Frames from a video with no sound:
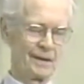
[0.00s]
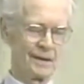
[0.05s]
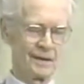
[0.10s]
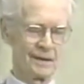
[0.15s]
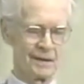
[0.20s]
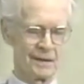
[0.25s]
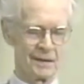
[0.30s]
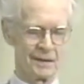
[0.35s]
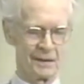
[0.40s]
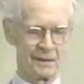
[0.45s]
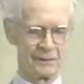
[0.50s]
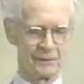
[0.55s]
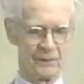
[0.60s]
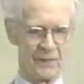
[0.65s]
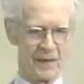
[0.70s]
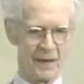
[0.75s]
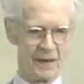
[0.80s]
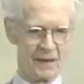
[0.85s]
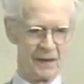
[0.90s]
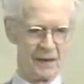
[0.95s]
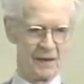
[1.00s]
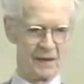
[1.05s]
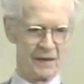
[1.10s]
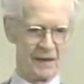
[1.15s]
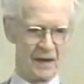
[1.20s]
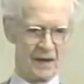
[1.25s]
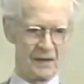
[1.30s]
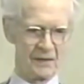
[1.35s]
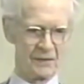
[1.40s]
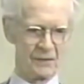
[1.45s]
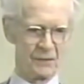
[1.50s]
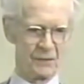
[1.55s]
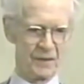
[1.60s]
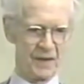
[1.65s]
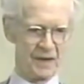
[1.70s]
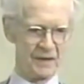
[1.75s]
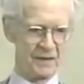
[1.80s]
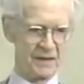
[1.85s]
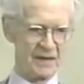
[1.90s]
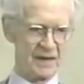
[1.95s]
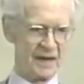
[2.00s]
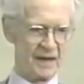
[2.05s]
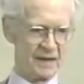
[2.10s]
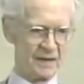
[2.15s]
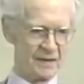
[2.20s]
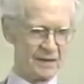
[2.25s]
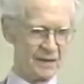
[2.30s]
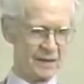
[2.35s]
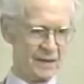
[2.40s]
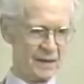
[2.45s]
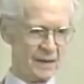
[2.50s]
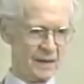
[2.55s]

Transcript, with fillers: Um, and you get then